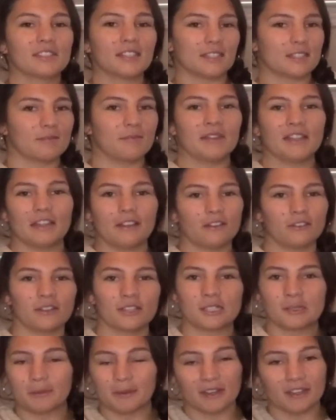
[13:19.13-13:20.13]
doesn't mean they don't
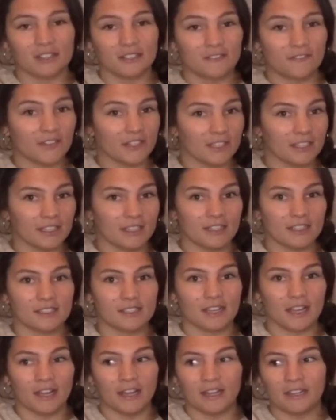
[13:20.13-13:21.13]
experience
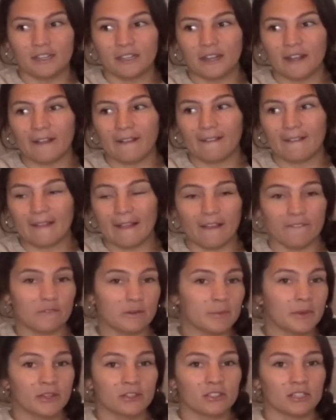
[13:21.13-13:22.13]
feelings and have
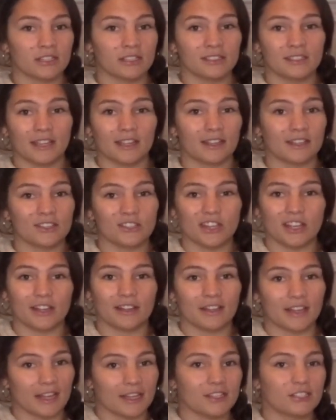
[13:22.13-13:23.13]
emotions. They can
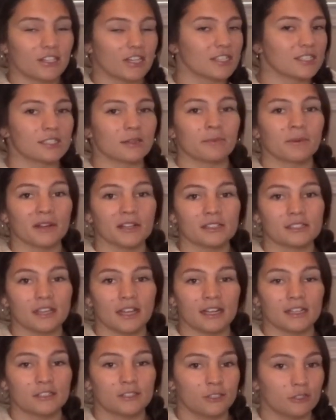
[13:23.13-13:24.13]
get just depressed
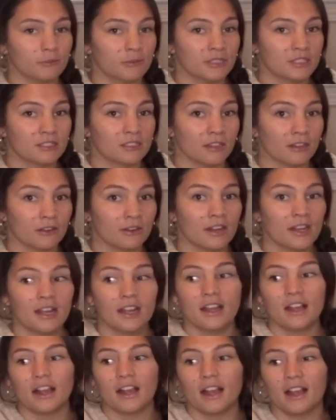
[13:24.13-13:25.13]
as humans do.
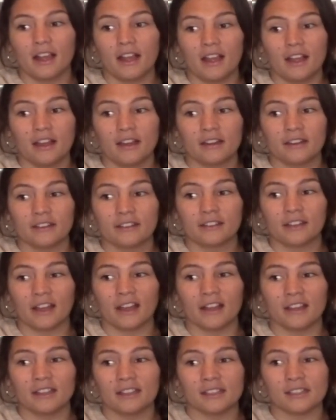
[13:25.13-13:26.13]
And
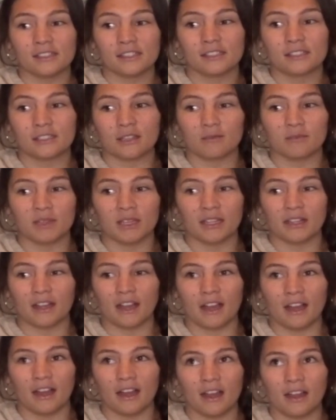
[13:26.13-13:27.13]
that is something
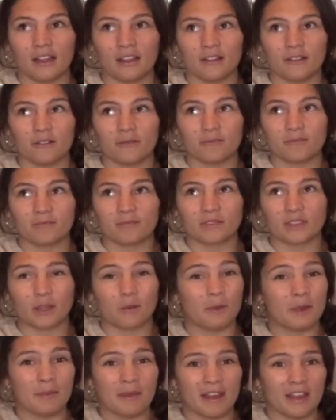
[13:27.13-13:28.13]

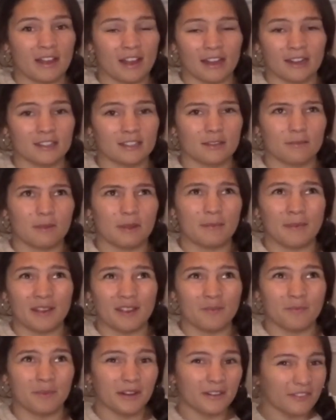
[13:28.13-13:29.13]
we may
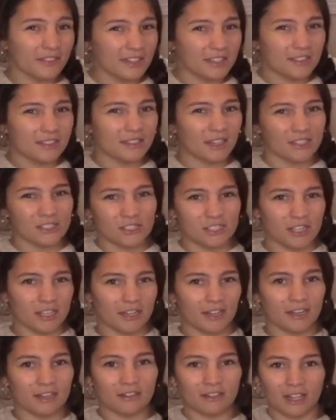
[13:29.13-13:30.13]
have briefly touched
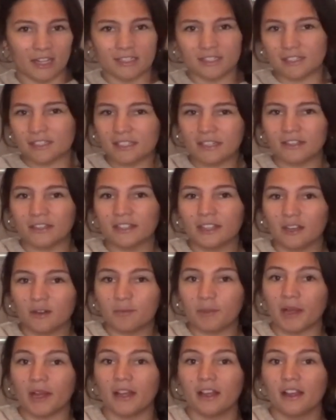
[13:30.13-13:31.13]
it in classes here and there,
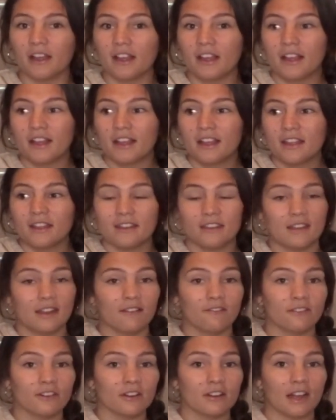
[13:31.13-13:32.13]
but
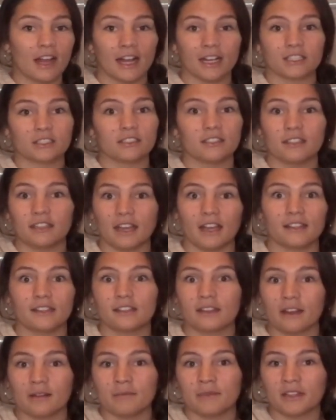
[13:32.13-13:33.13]
never actually had
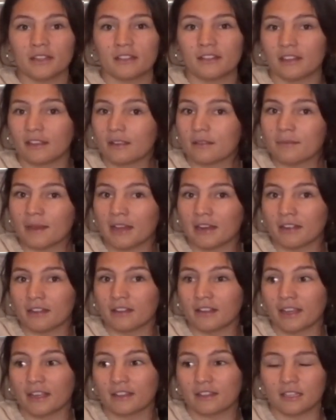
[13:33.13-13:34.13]
the time to think about it
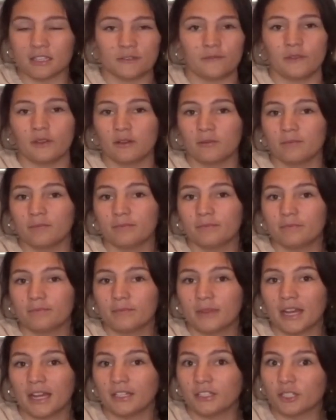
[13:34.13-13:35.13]
like this film
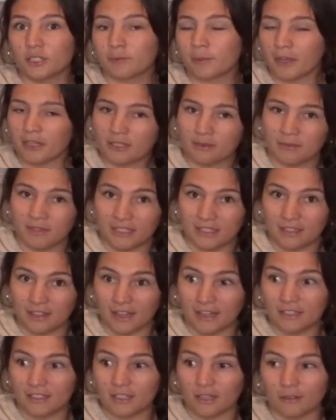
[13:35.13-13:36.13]
had just brought to me
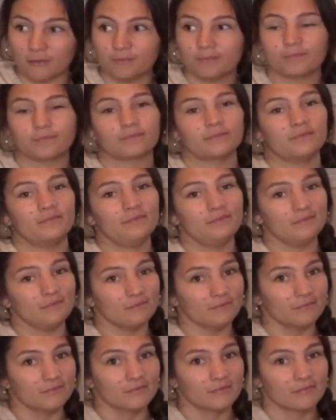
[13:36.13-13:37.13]
today. So
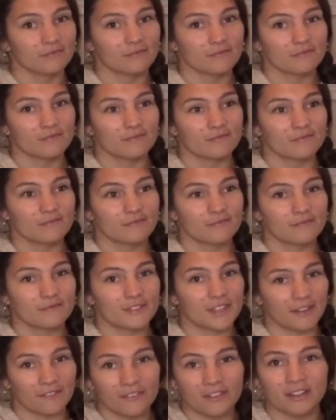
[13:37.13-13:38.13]

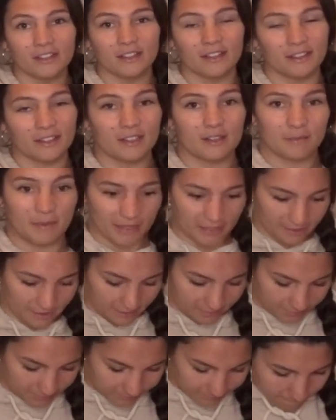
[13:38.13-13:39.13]
definitely think about
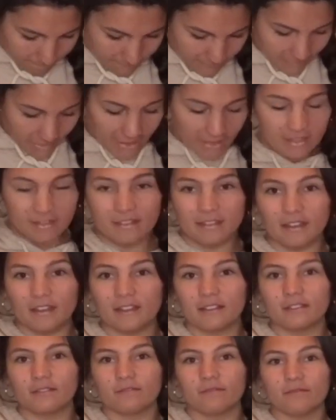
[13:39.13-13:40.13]
that. And
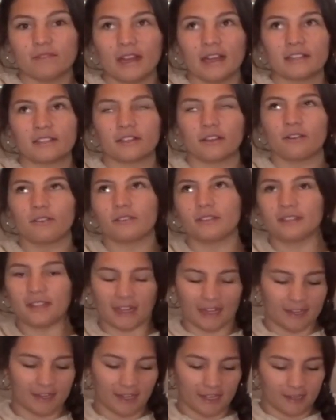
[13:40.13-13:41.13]
so
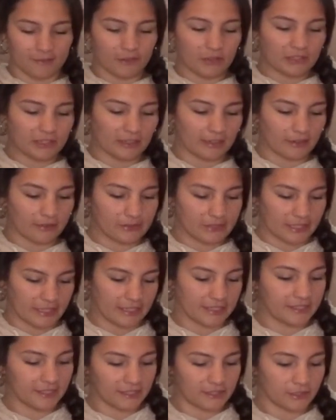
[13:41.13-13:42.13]
I kind of wrote down, I was like,
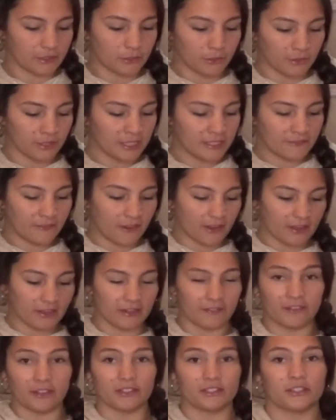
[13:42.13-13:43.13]
is this the tourist's fault?
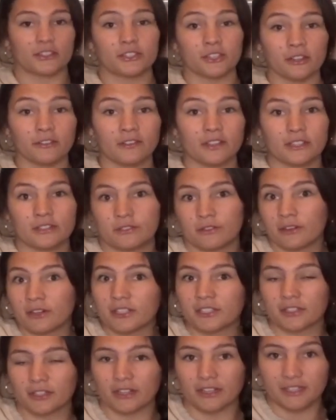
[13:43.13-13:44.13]
If there's a service,
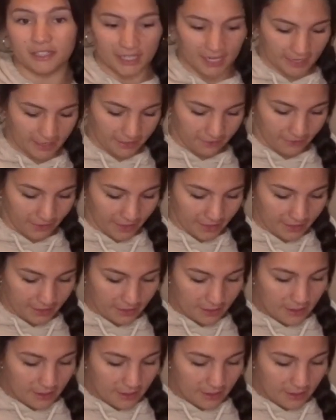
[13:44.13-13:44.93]
tourists are going to take it, right?